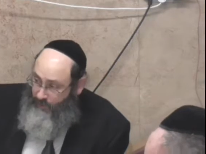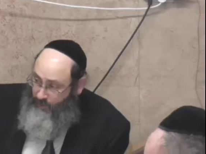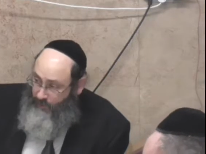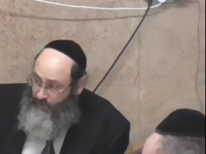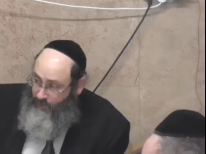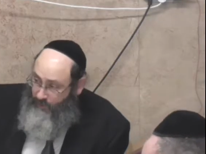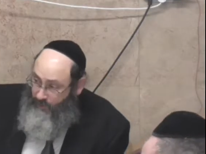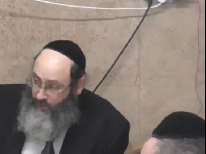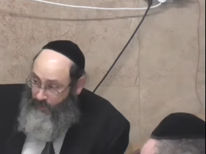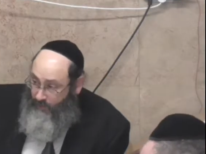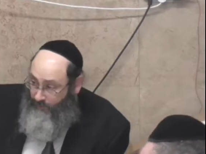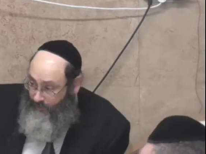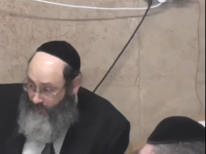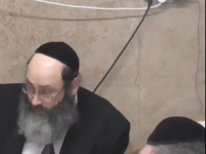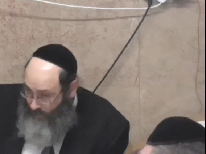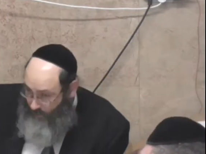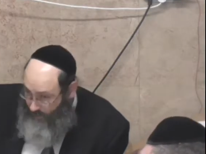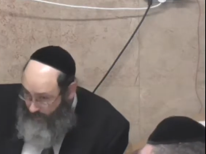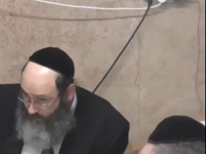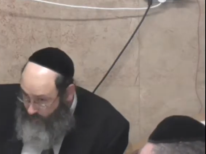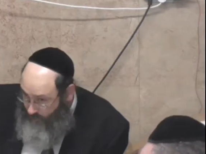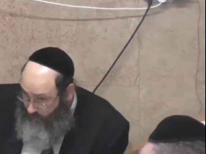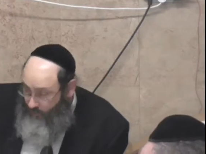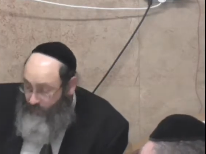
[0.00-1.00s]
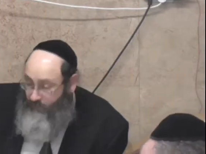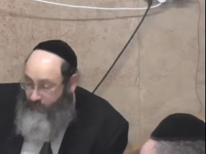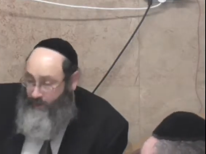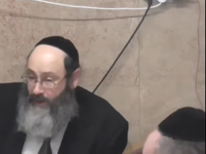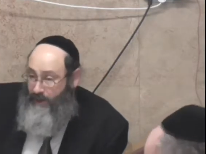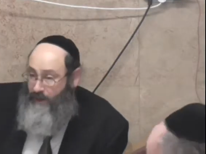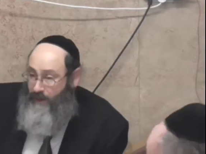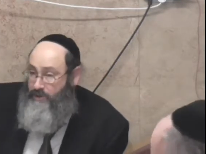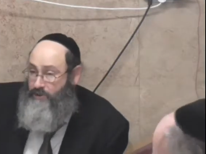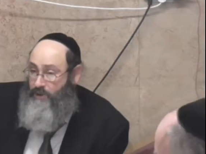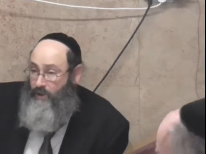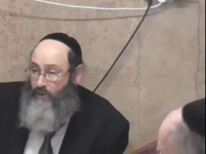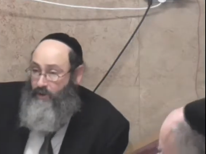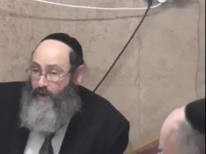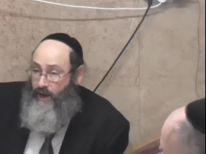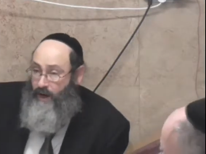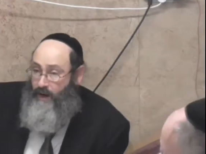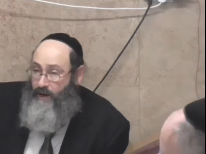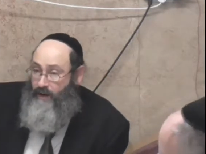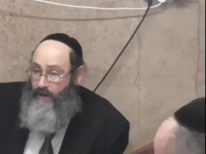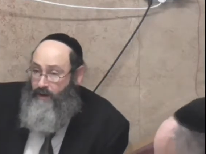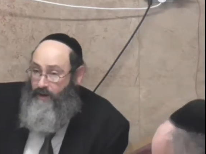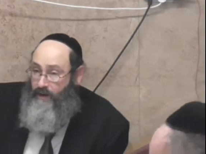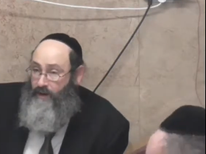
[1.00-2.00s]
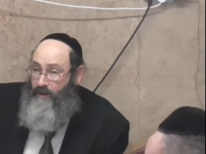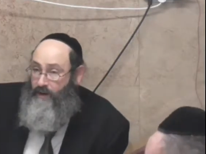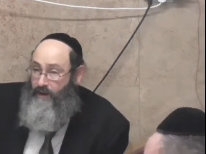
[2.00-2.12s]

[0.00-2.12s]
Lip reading: to do. If you want to do that, it's okay.